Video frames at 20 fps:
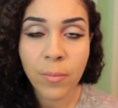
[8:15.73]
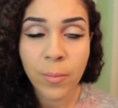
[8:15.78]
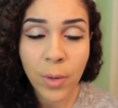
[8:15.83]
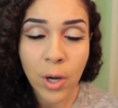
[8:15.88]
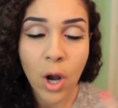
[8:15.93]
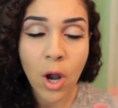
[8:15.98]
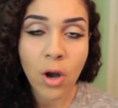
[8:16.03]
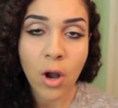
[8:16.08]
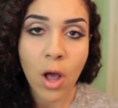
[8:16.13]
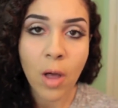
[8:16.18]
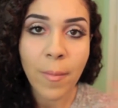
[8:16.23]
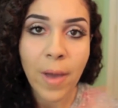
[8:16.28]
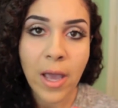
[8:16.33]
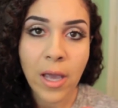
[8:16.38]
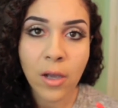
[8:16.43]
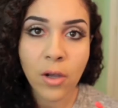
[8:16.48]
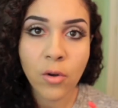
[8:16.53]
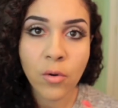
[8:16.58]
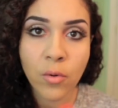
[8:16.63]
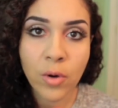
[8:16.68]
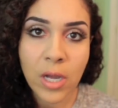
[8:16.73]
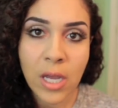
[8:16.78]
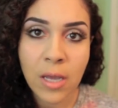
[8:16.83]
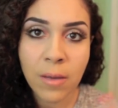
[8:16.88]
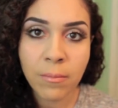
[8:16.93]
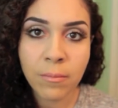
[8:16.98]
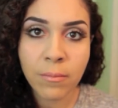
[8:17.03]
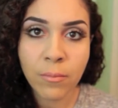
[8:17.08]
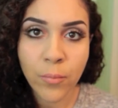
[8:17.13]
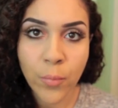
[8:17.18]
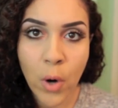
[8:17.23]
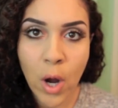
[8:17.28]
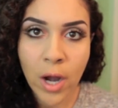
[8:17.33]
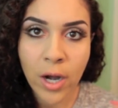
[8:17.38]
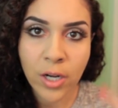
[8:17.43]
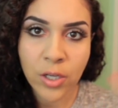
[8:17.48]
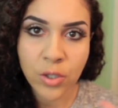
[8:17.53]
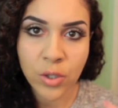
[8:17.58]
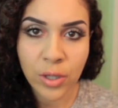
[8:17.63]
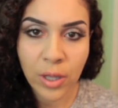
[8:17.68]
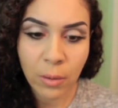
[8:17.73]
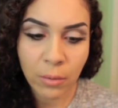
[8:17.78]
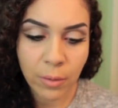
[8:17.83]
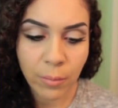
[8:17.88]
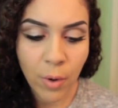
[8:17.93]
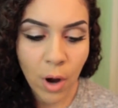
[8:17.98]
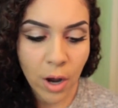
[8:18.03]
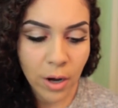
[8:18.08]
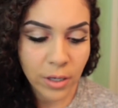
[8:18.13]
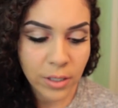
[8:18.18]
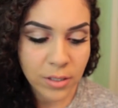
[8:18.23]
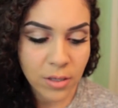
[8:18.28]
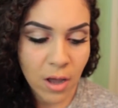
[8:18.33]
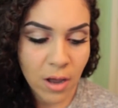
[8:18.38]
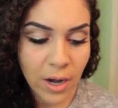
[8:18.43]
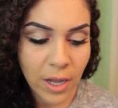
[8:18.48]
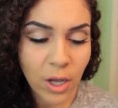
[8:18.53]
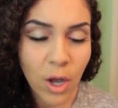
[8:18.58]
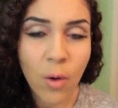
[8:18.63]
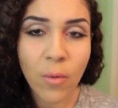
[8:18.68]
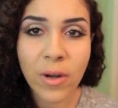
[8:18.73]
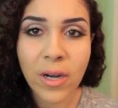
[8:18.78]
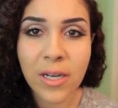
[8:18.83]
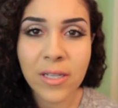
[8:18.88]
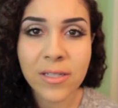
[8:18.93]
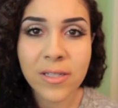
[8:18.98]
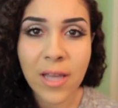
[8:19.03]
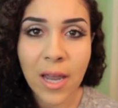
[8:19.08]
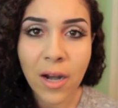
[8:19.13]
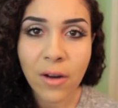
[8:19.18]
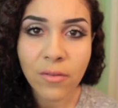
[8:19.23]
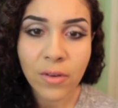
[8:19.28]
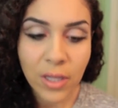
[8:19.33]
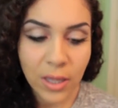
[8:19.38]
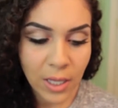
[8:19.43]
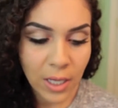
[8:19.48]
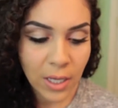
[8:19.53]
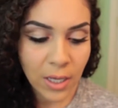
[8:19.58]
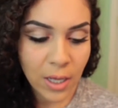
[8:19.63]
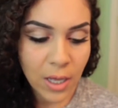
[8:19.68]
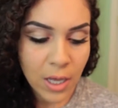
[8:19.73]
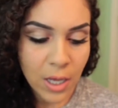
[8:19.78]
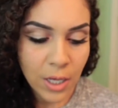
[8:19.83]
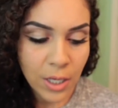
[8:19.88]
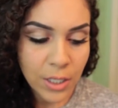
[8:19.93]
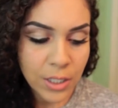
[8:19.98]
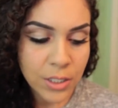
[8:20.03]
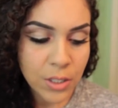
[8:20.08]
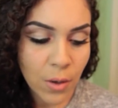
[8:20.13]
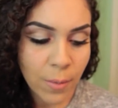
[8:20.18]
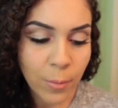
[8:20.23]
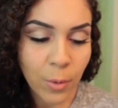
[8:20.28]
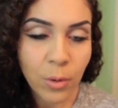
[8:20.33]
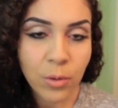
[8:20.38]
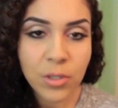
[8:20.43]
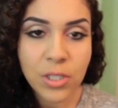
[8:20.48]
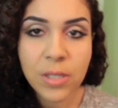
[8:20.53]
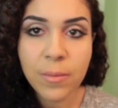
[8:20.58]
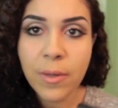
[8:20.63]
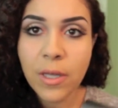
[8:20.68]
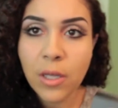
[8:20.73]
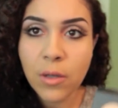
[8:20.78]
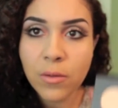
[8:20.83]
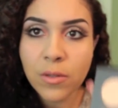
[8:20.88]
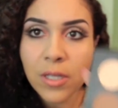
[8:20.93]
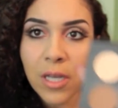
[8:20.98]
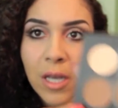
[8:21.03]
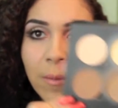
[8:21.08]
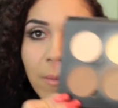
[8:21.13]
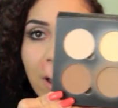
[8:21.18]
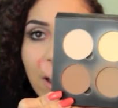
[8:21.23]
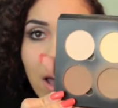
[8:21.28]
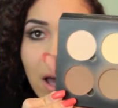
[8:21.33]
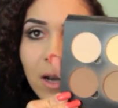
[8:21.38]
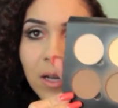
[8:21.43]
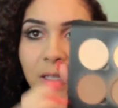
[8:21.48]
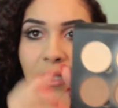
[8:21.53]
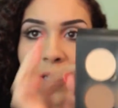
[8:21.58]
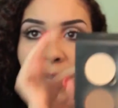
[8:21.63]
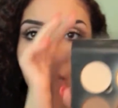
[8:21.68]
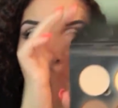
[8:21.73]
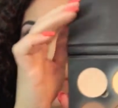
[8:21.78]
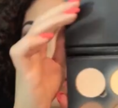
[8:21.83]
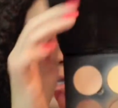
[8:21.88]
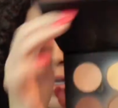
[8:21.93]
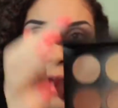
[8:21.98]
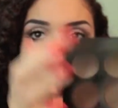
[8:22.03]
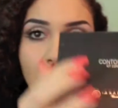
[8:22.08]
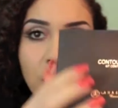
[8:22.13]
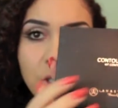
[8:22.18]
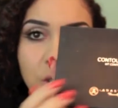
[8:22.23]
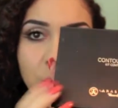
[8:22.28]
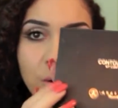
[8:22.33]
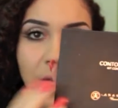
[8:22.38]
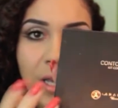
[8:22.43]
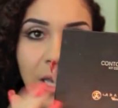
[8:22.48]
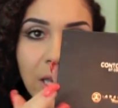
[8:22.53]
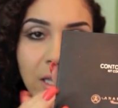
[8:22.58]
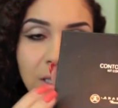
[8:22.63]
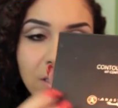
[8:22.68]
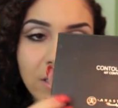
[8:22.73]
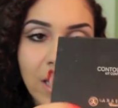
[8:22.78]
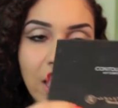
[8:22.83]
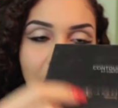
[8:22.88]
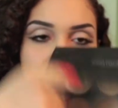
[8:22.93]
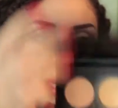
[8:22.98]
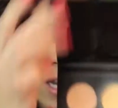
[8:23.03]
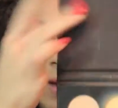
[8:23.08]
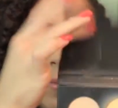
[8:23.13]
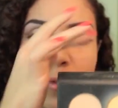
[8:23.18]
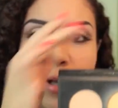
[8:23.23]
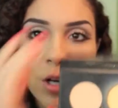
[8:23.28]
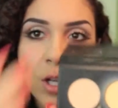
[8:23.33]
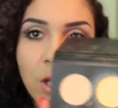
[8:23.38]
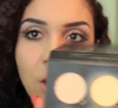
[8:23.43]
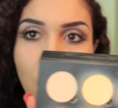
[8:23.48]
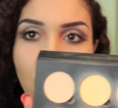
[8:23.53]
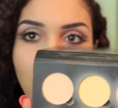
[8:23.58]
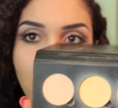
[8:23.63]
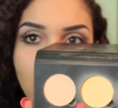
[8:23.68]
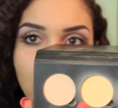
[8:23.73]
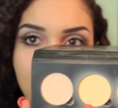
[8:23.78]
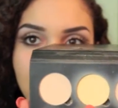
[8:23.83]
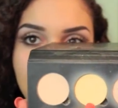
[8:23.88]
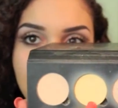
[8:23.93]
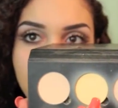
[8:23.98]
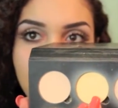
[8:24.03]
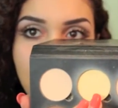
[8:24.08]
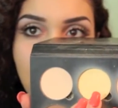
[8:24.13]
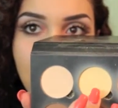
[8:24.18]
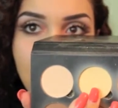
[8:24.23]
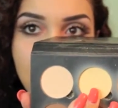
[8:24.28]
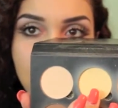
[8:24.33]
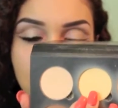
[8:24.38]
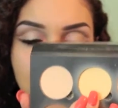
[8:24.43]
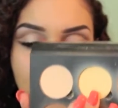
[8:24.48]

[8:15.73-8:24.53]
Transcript: put on all my cream products or liquid products on, I go in and set everything. So I'm going to be using my Anastasia Contour Kit in Light, and I'm going to go in with this banana